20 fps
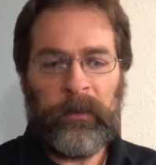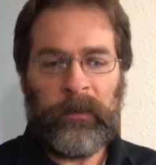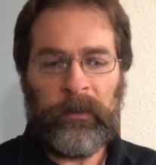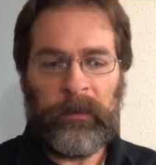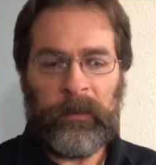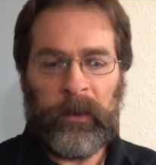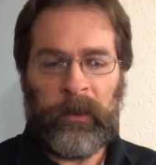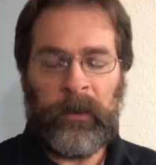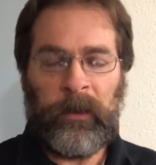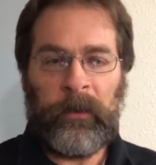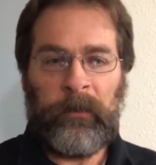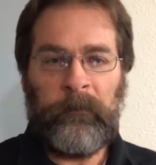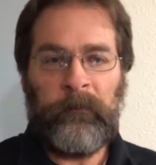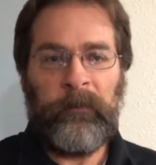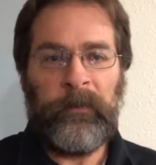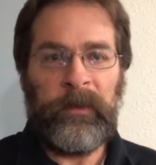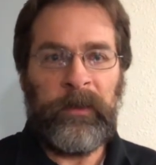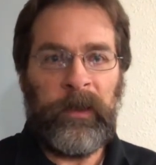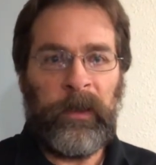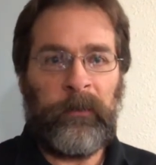kind of
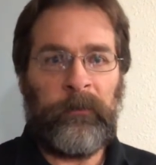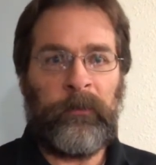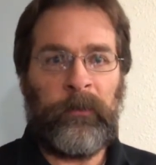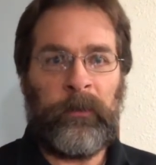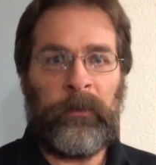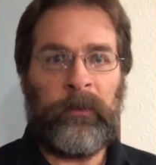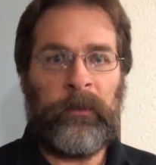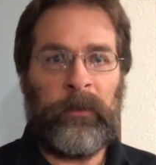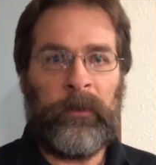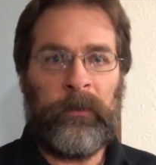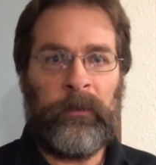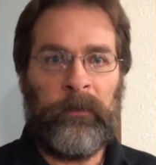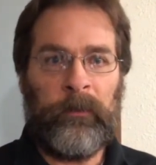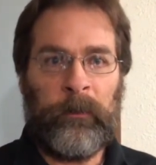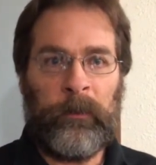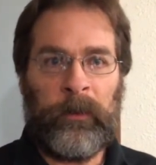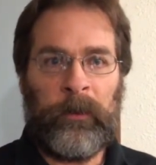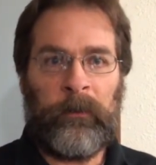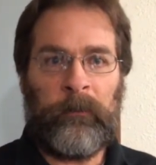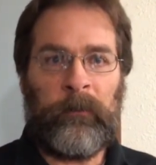guessing that you're
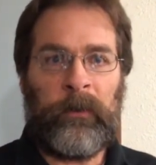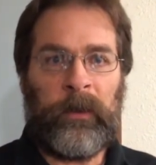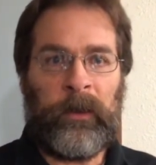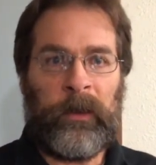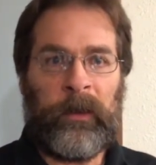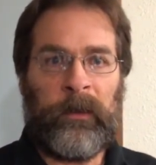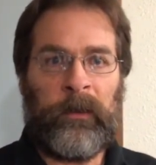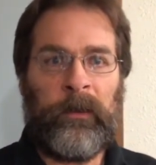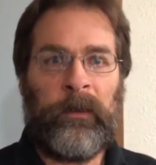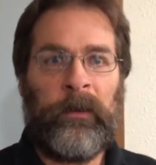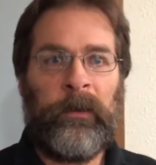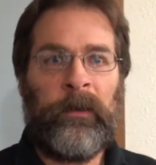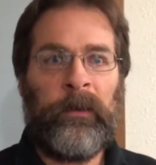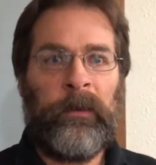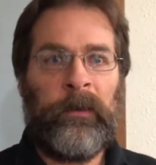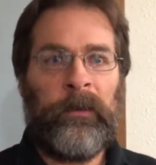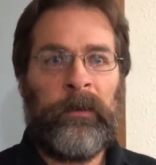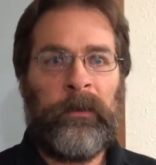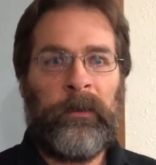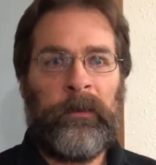doing it right.
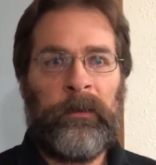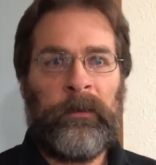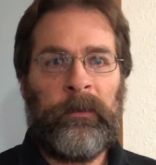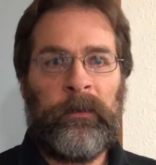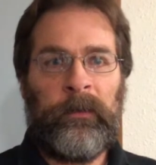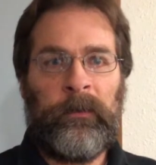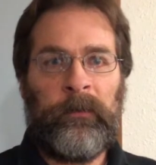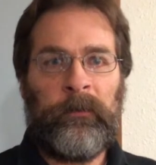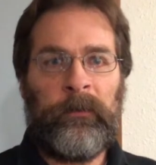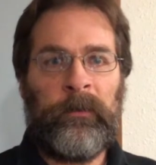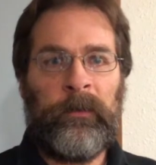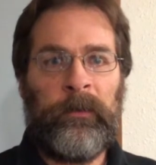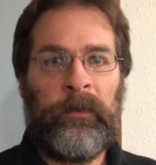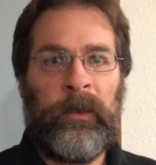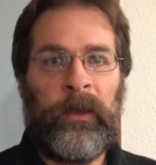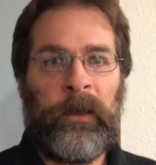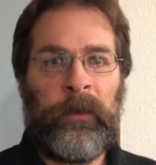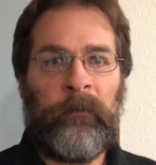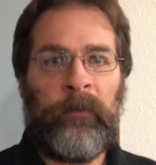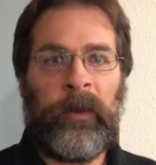It's good
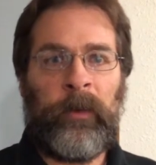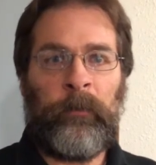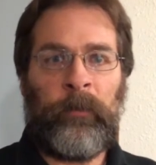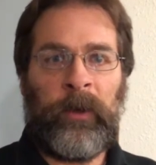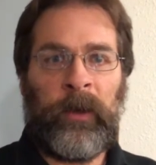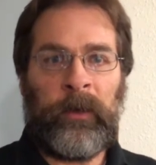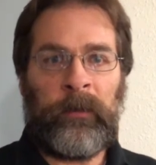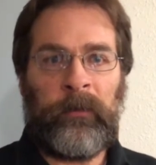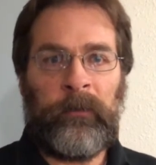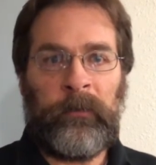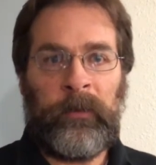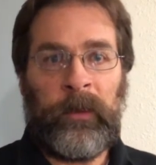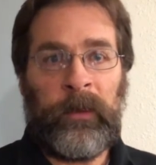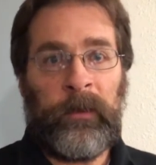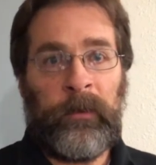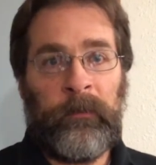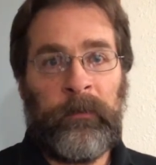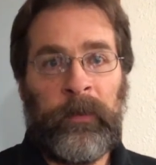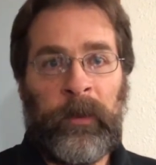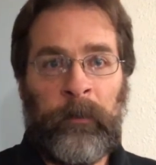to have that practice
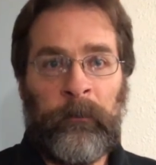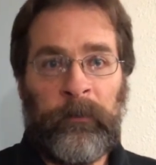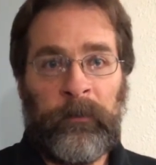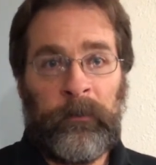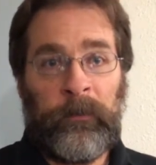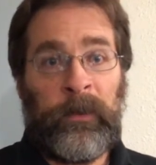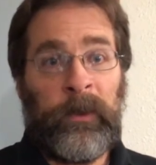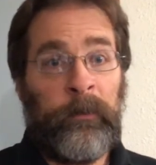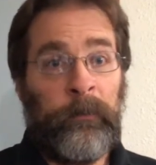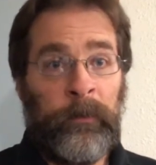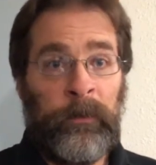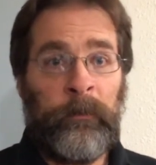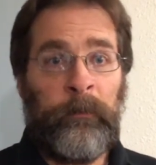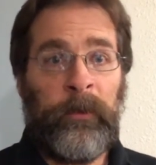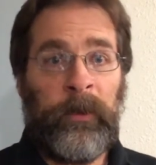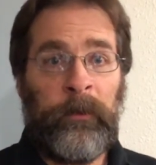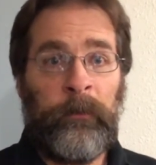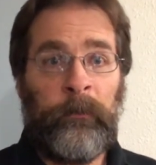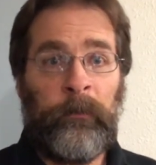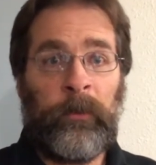ahead of time. So I will
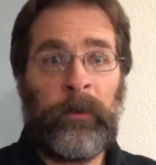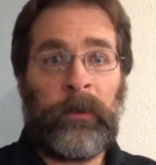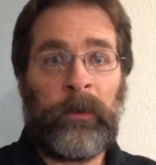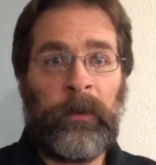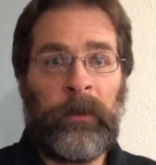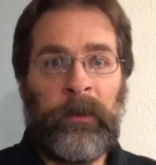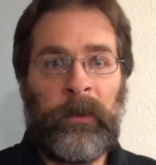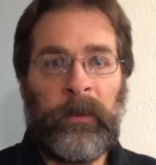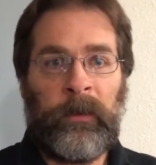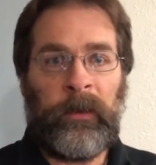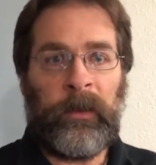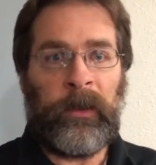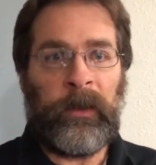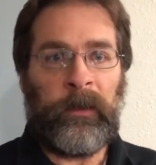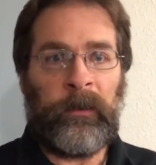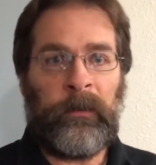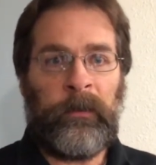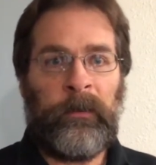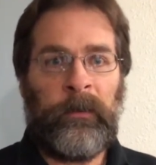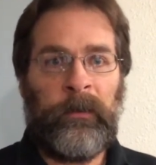be working on
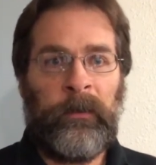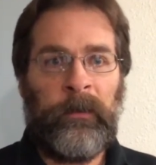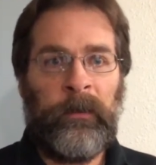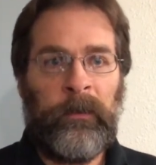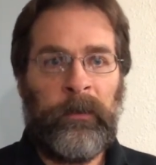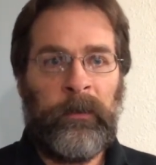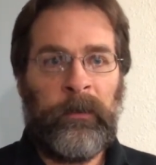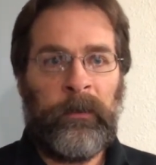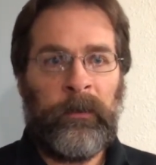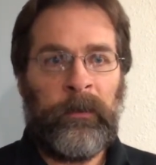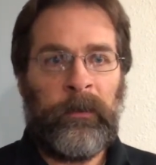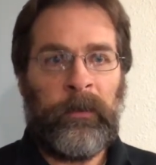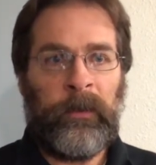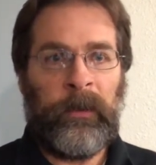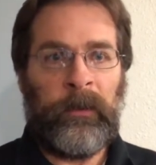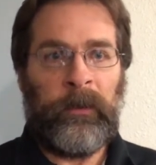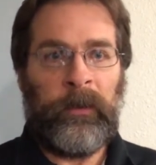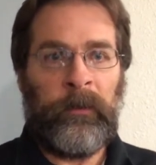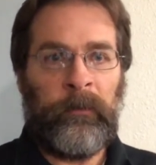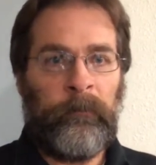that.
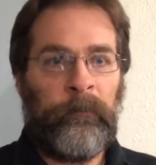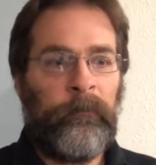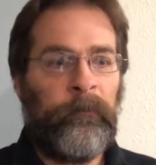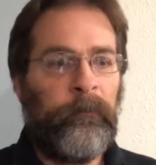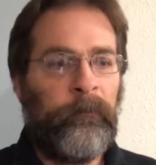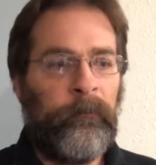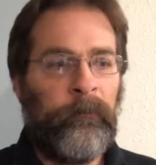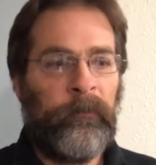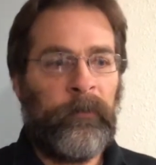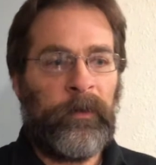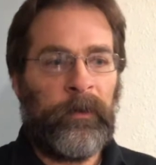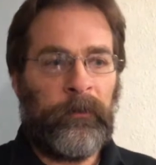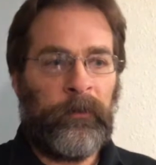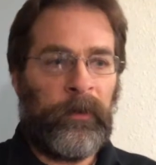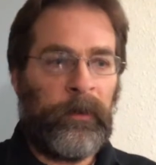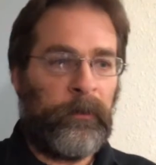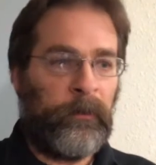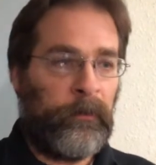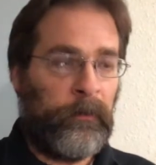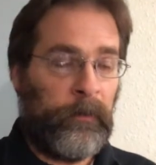And then there's
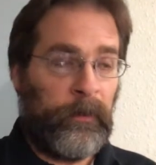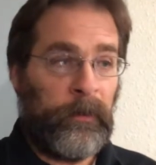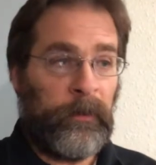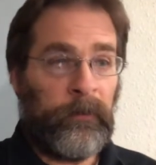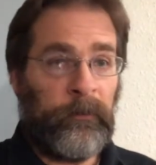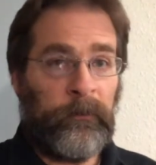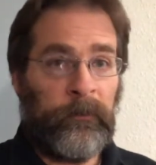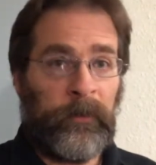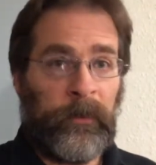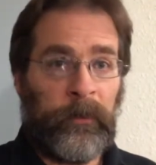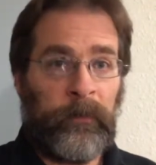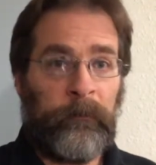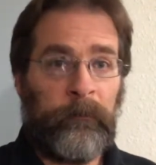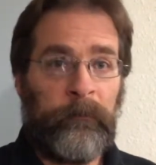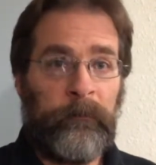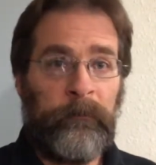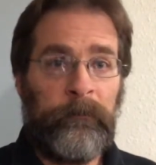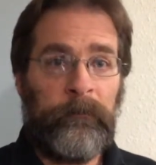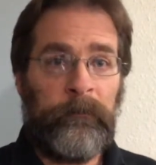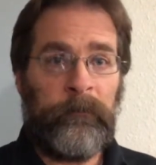other things like
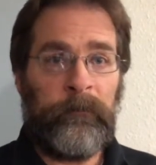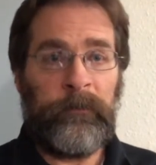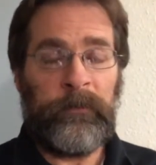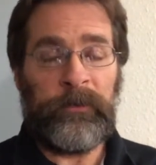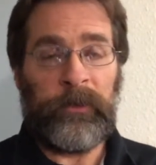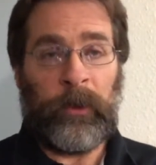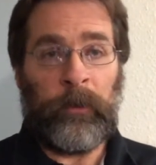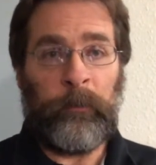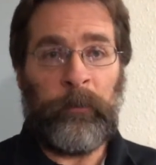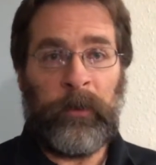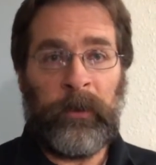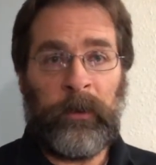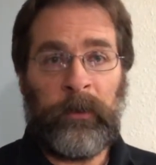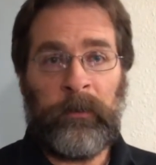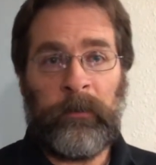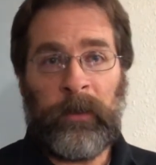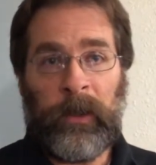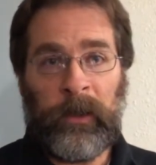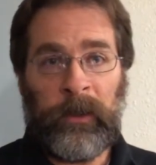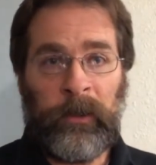
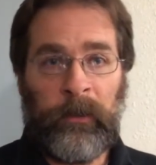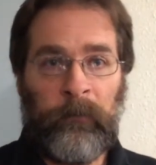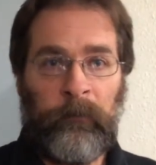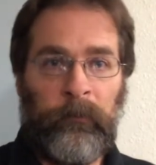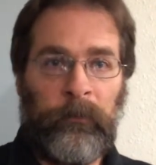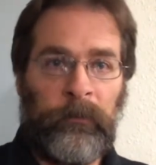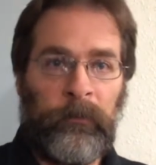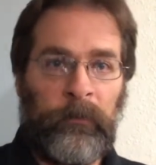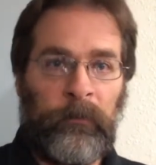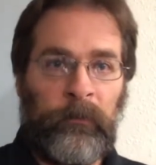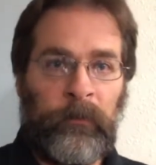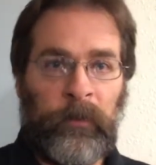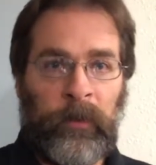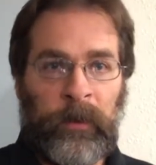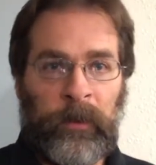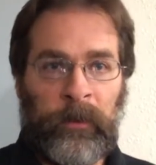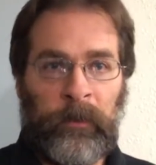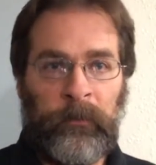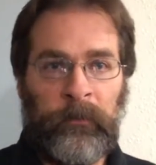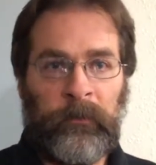sharpening knives and
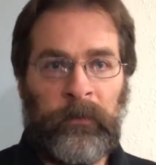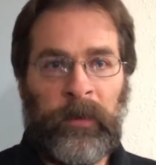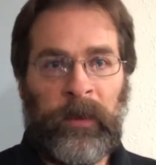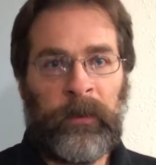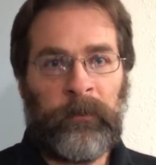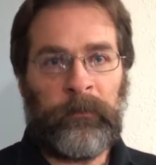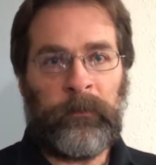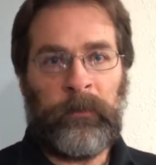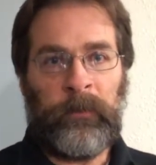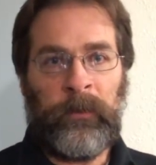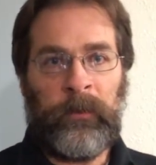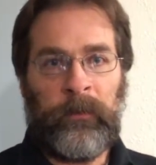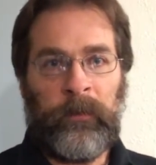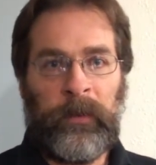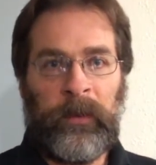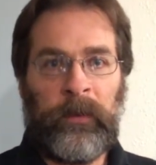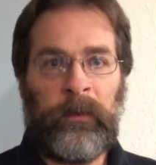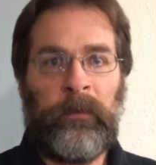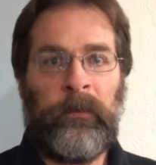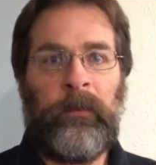saws and that sort of
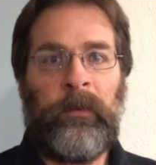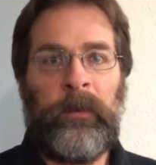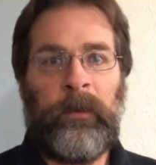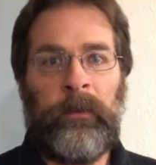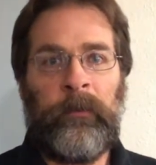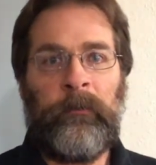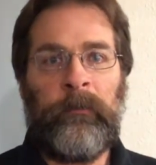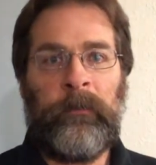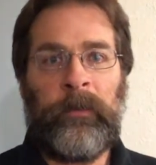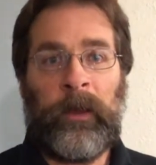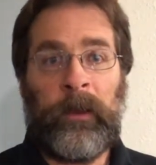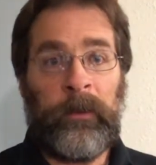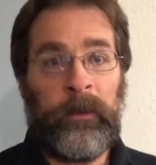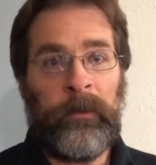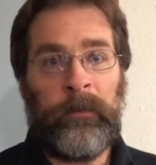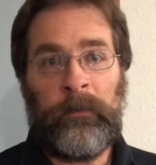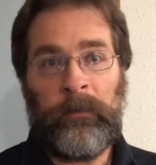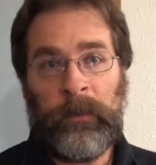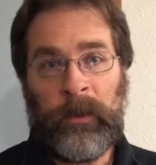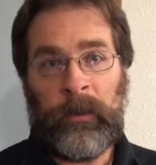thing that I
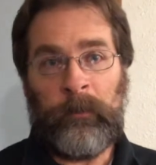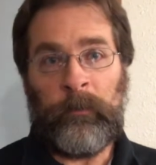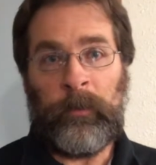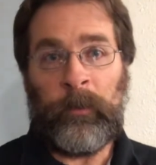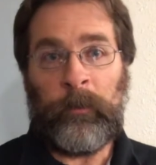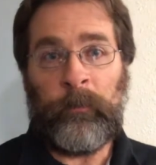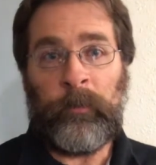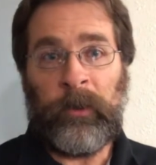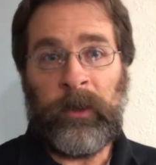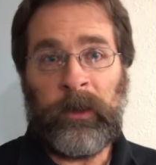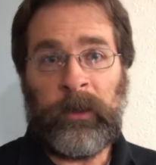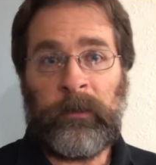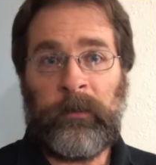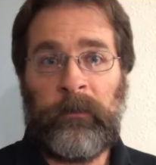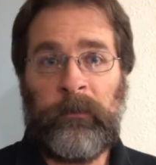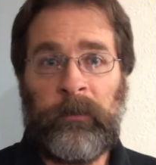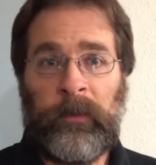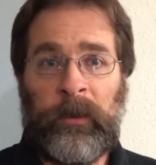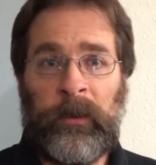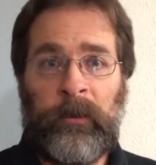need a lot more
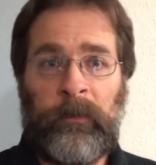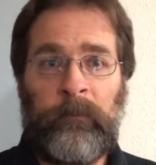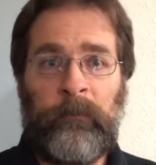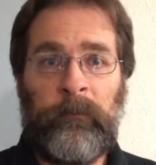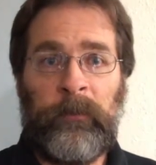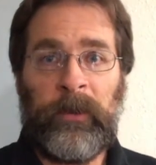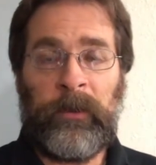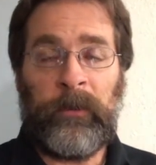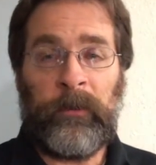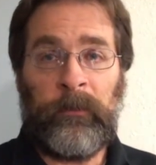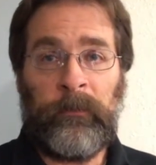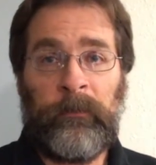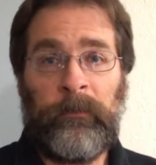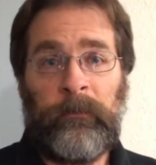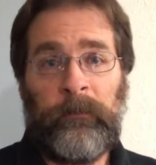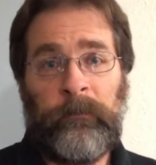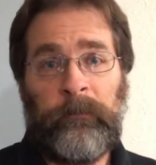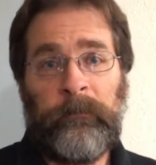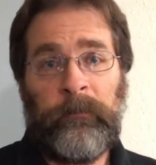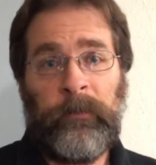practice at, because,